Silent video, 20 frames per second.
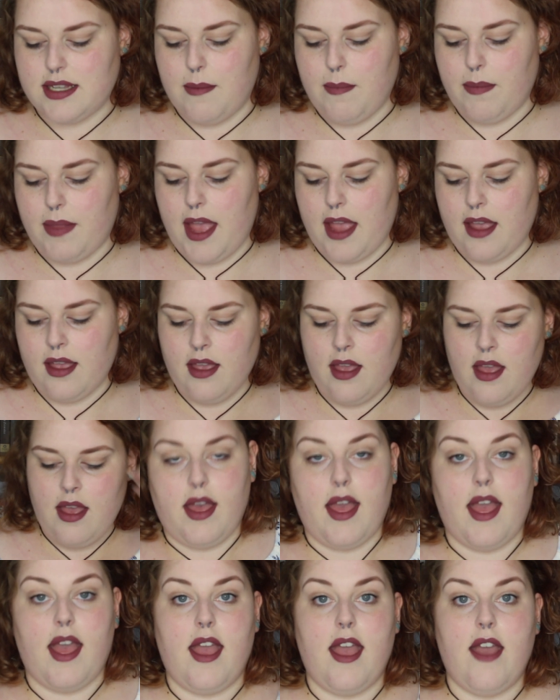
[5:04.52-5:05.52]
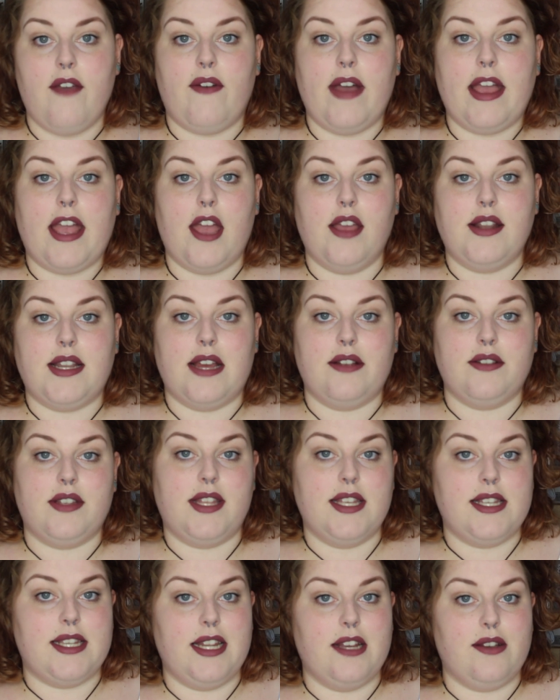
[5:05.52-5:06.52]
something. If I go down
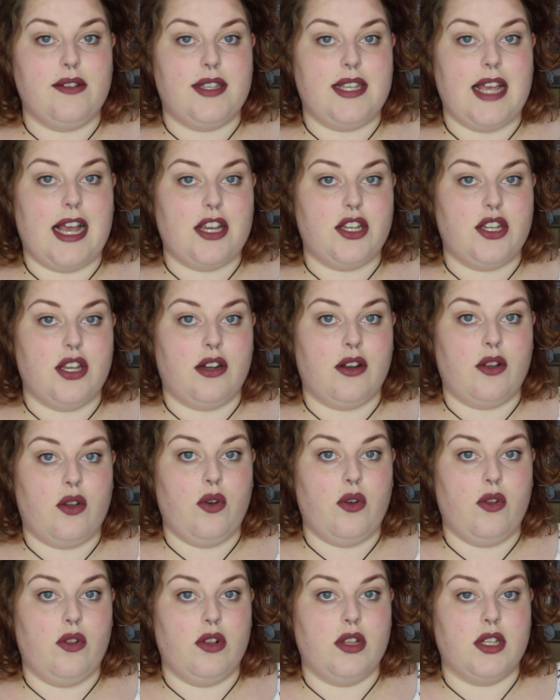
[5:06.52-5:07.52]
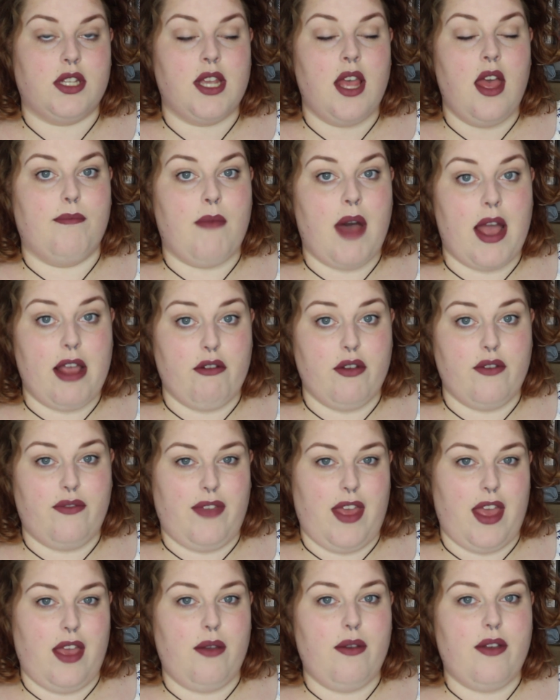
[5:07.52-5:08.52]
to this little section called My
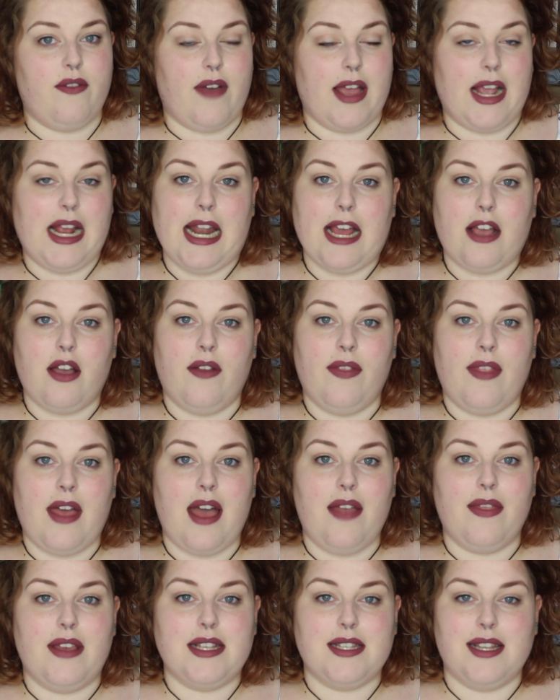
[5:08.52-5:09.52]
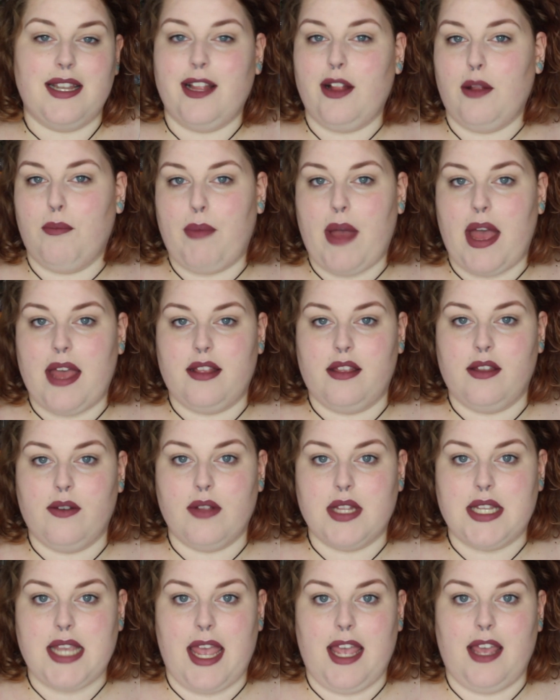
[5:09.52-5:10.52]
Review, if I click on that, there's a little button
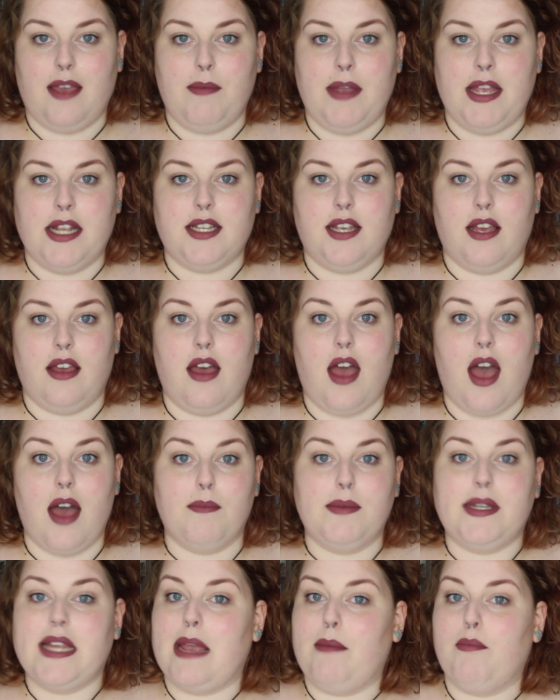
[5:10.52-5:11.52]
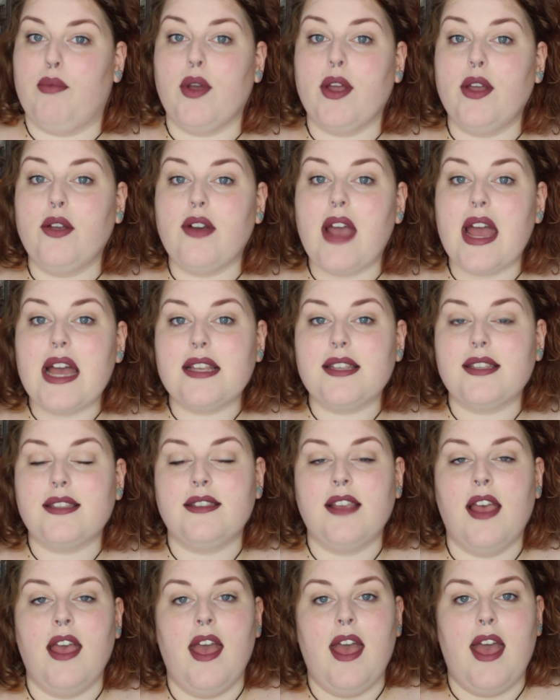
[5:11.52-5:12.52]
that will take me to update
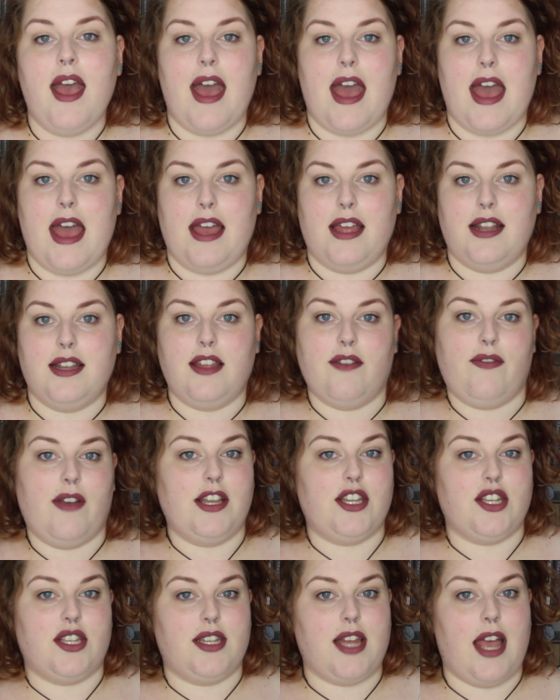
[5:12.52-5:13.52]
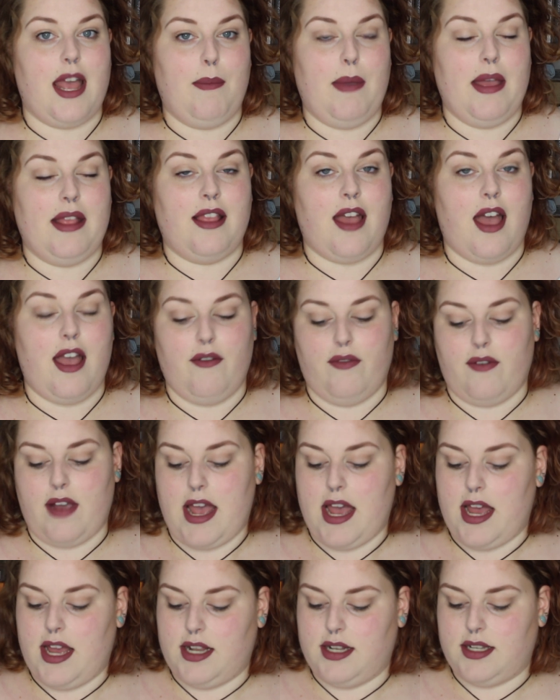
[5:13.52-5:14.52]
progress. And if I just type in that I've
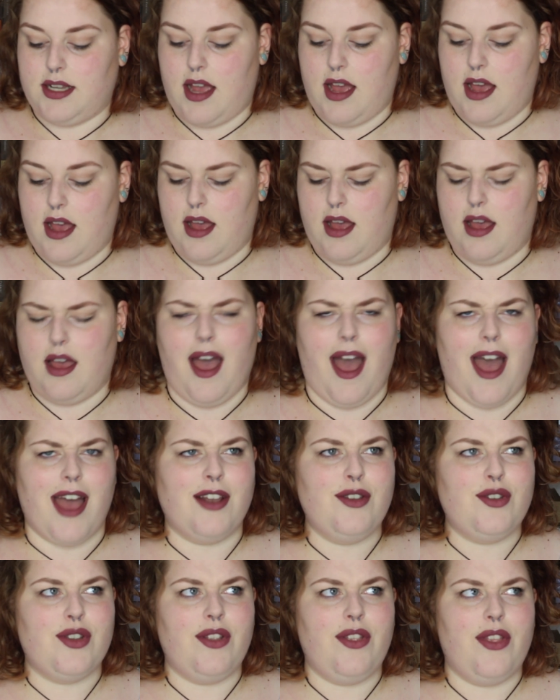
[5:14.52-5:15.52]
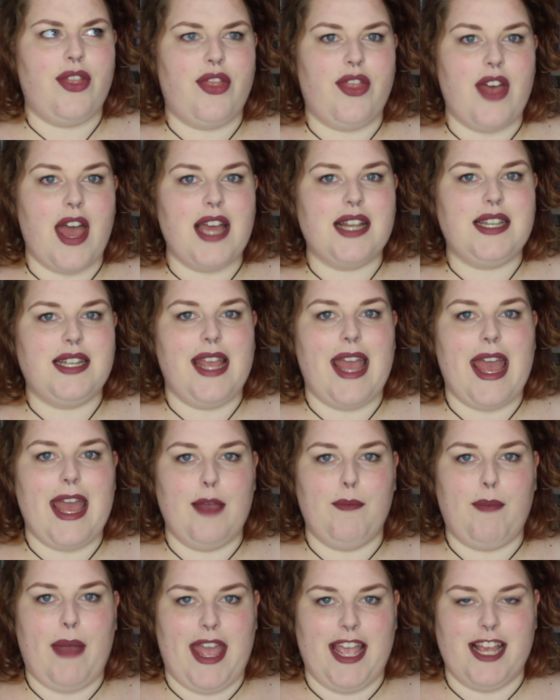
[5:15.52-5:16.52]
read
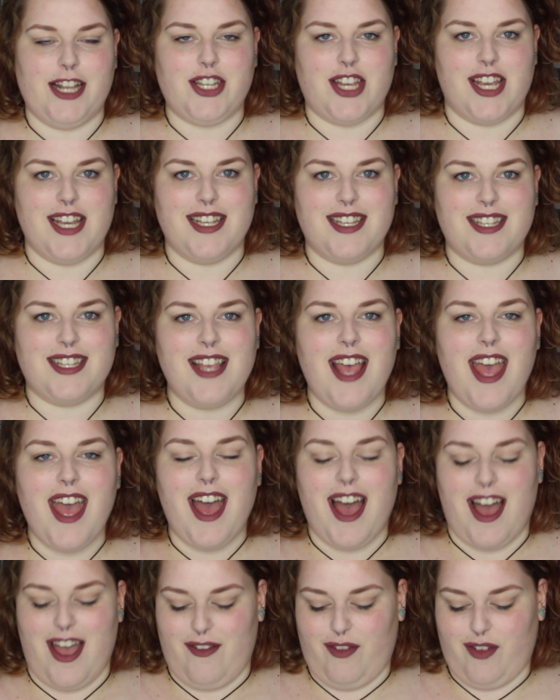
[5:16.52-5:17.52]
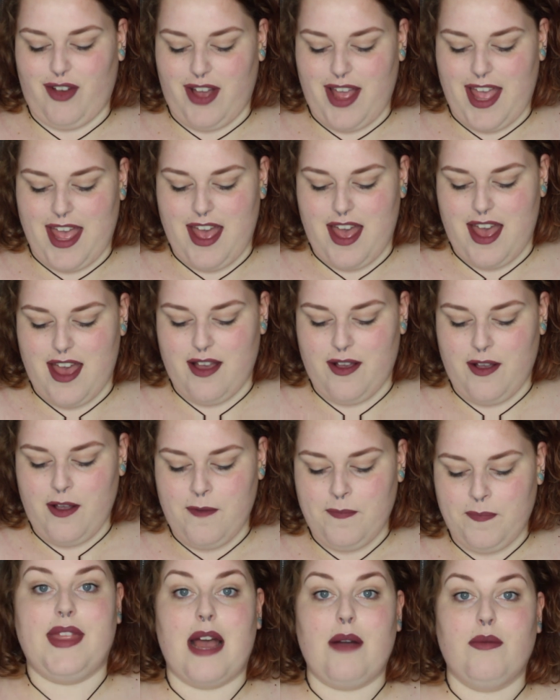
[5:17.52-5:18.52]
138 pages, I've got here,
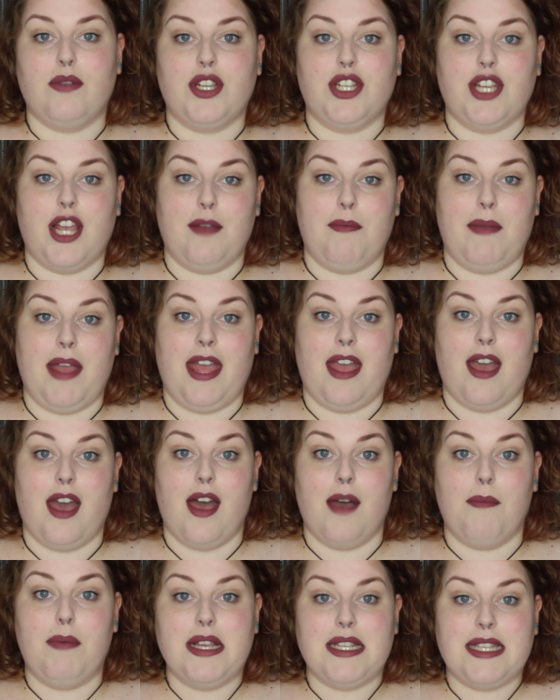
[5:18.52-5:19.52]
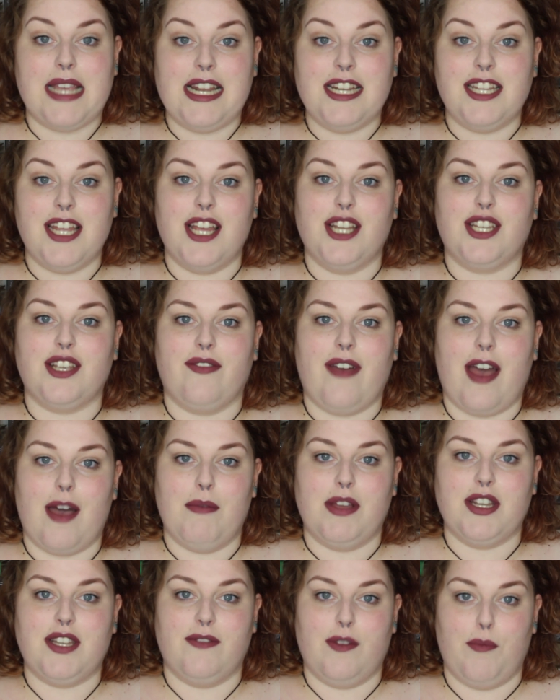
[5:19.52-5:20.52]
that will show me a percentage of
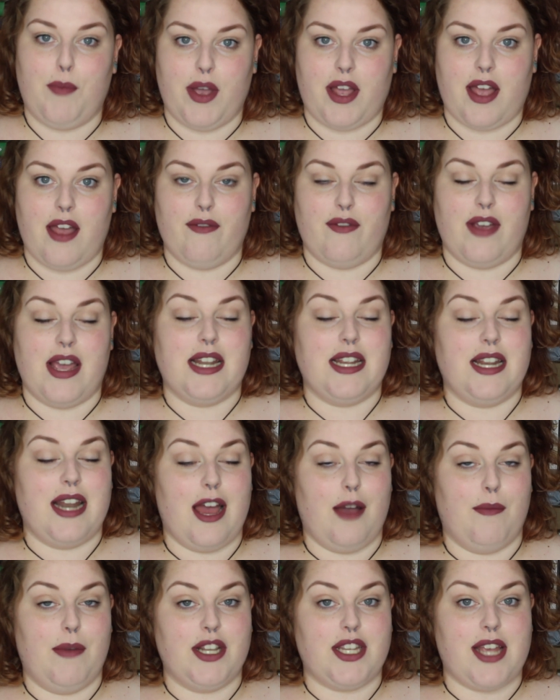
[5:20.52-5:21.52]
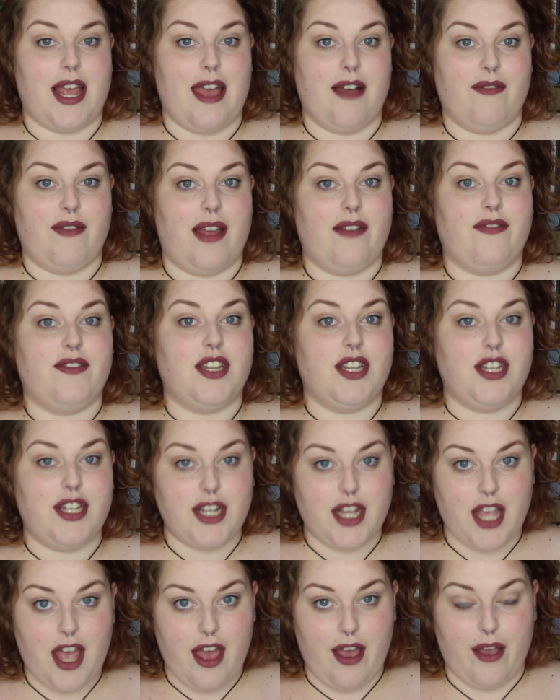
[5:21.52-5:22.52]
how much of the book I've read and how much I have left
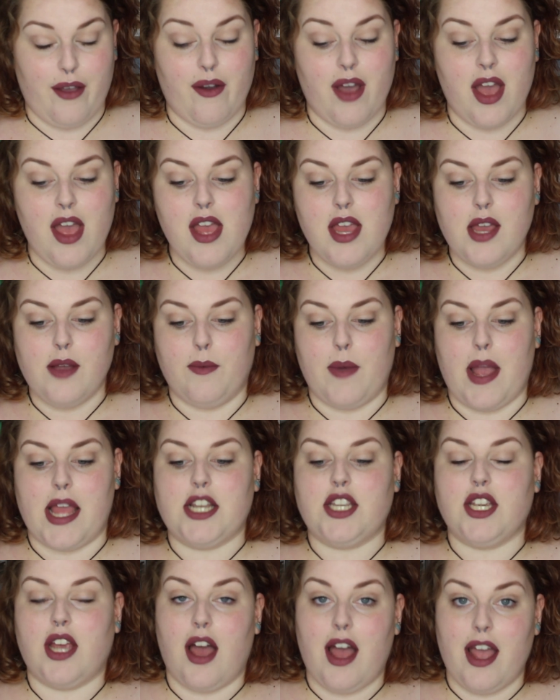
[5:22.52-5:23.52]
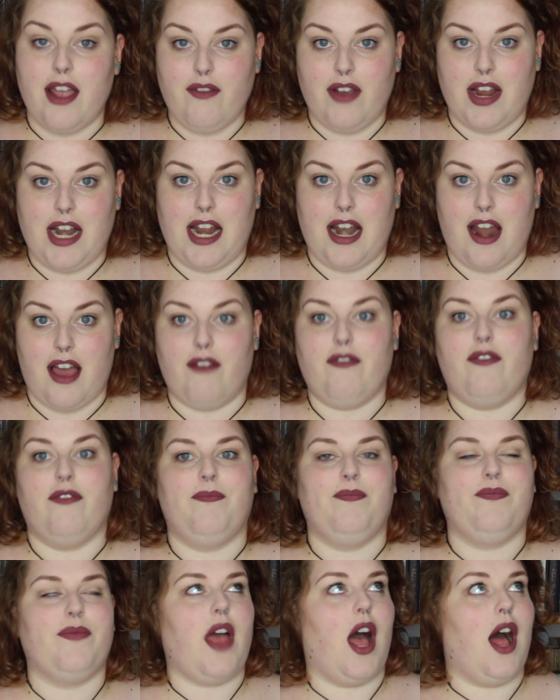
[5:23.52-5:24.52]
to go, which I really
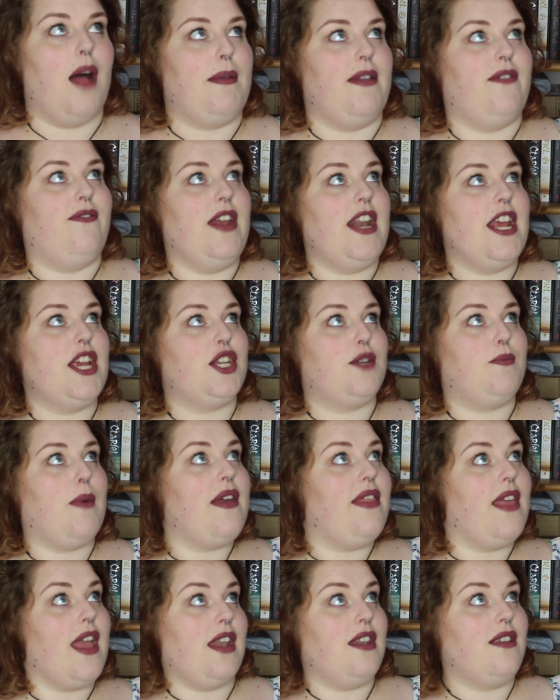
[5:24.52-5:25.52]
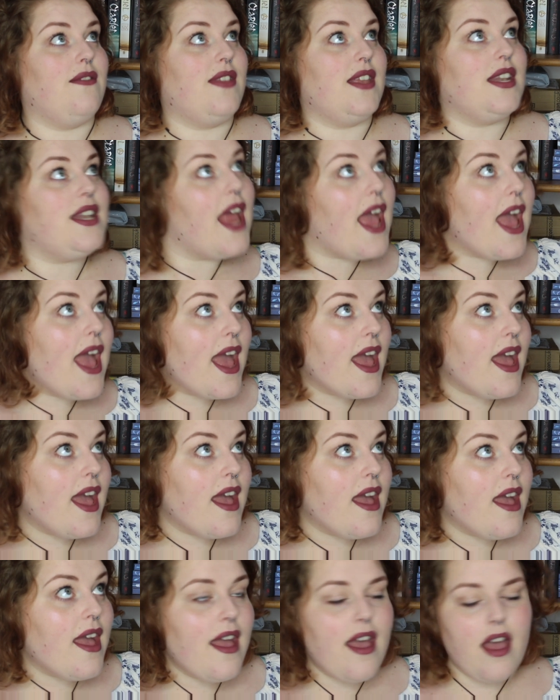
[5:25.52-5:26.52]
love. I'll be finished by the end of the
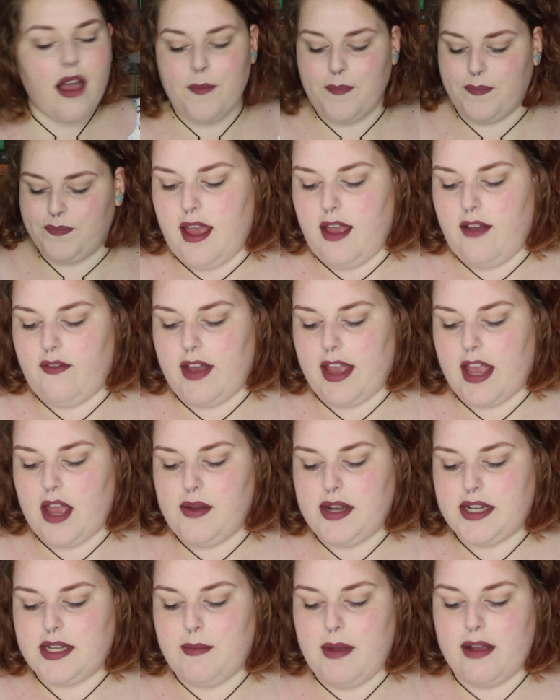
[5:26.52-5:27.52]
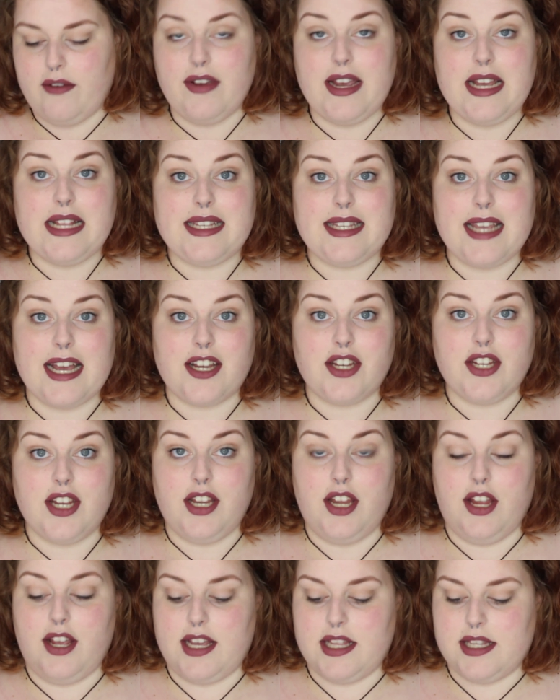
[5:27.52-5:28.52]
day. If I go into my read
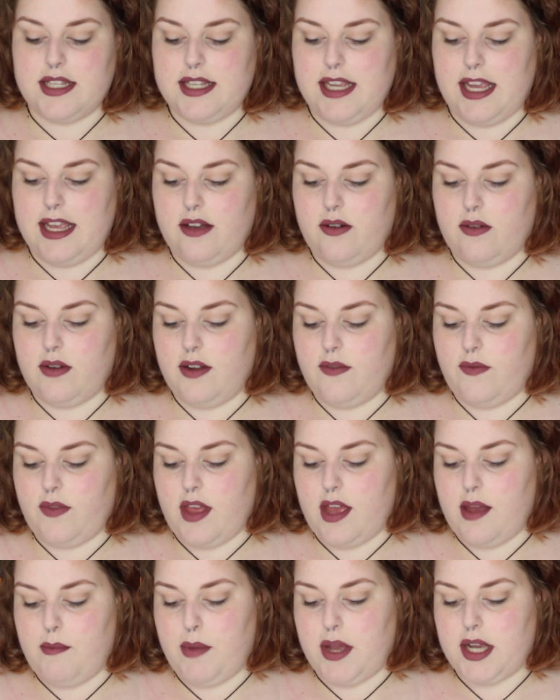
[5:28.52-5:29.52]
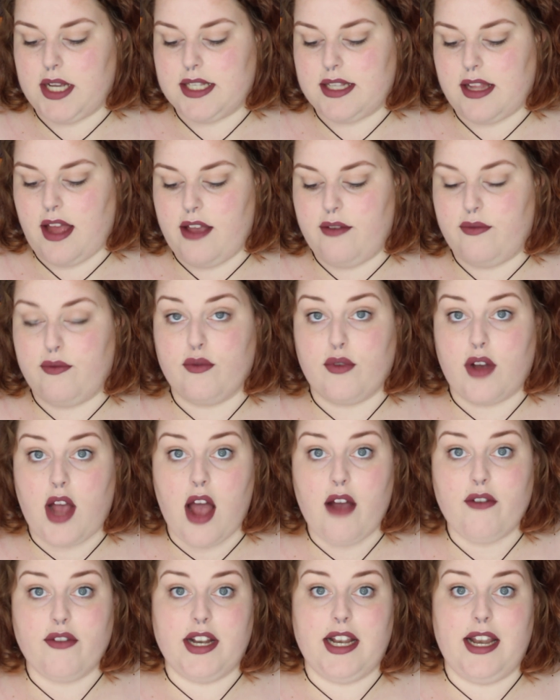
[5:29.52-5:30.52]
section, you can see all of the books that I've
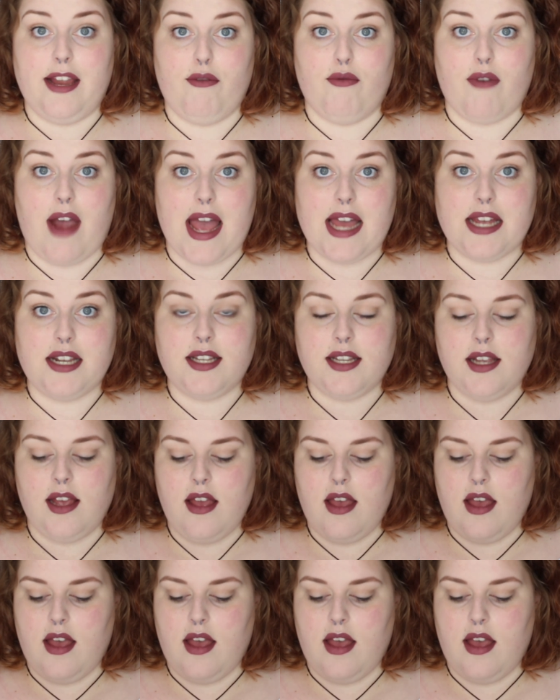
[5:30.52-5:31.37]
currently read.